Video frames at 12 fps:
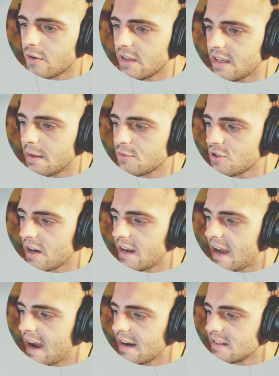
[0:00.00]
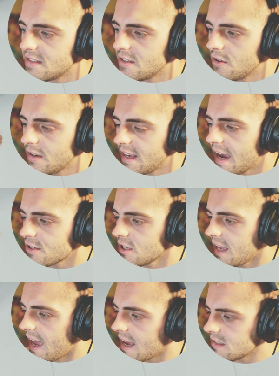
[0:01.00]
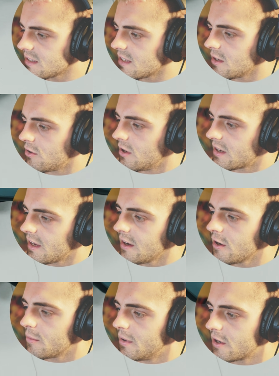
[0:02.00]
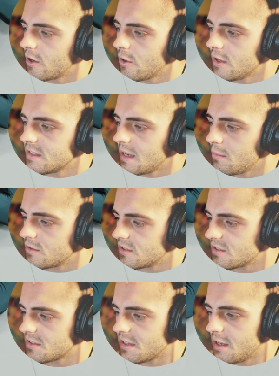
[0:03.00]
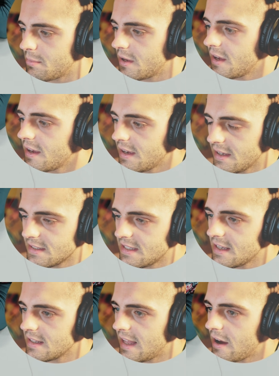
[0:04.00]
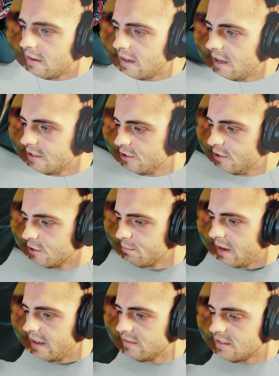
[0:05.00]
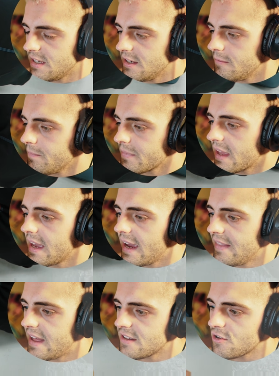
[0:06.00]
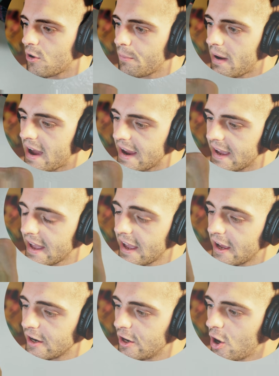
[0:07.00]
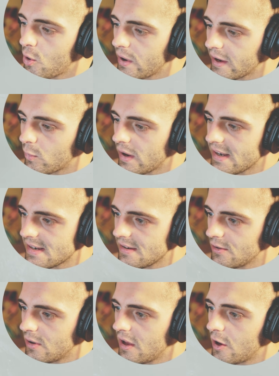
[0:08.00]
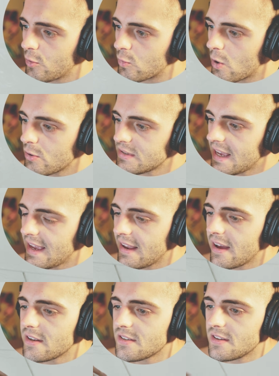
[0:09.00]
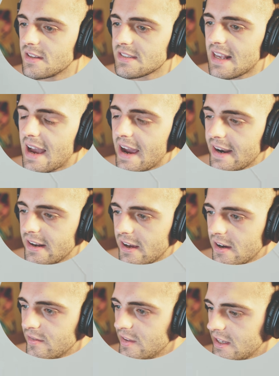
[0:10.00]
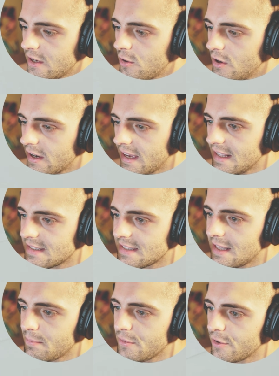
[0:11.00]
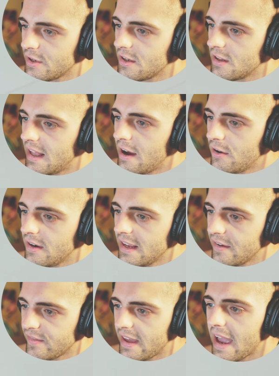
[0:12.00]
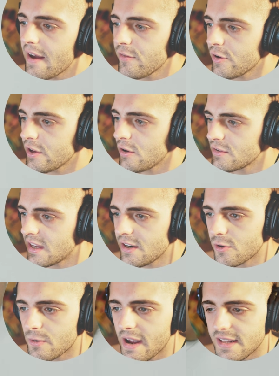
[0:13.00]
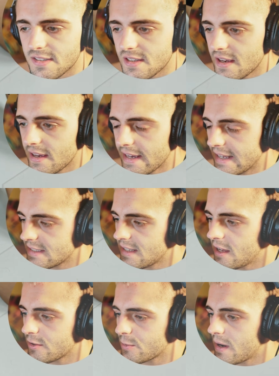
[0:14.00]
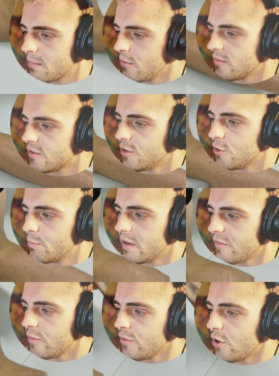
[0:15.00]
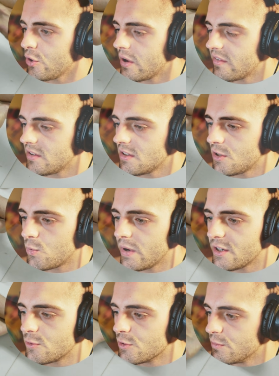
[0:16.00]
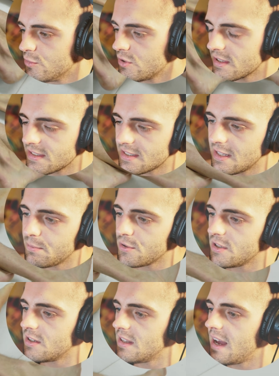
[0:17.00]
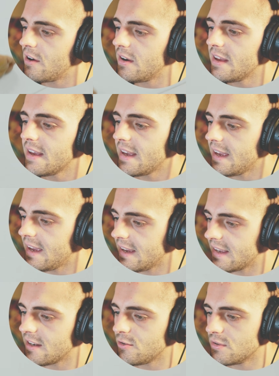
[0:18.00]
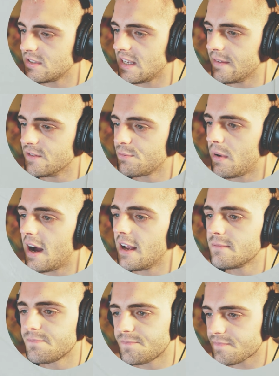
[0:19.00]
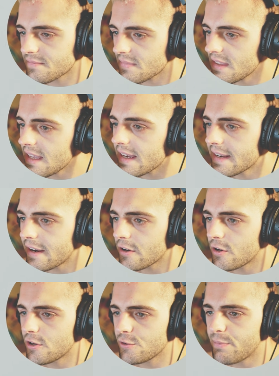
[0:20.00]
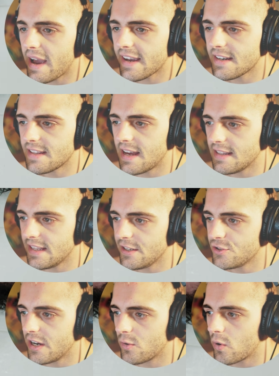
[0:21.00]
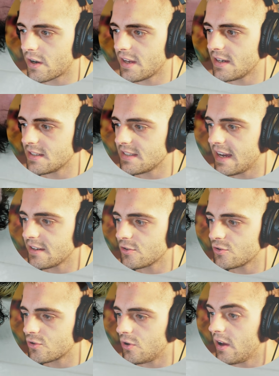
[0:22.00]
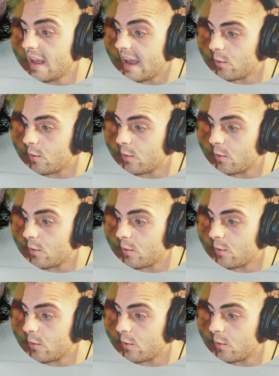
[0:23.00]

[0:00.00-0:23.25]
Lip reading: Kody keeps trying to hide his heel. He actually has the heel hook here, but Kody is able to slip his heel out, as you just may have seen. And that's all by knowing when to rotate to the side of the heel hook and slip your heel out. If they have your heel dead to rights, it's not the right move to do, but if you know you have a little wiggle room, you can slip your heel out and get to a safe spot. And now Cody's back into that leg drag, working into side control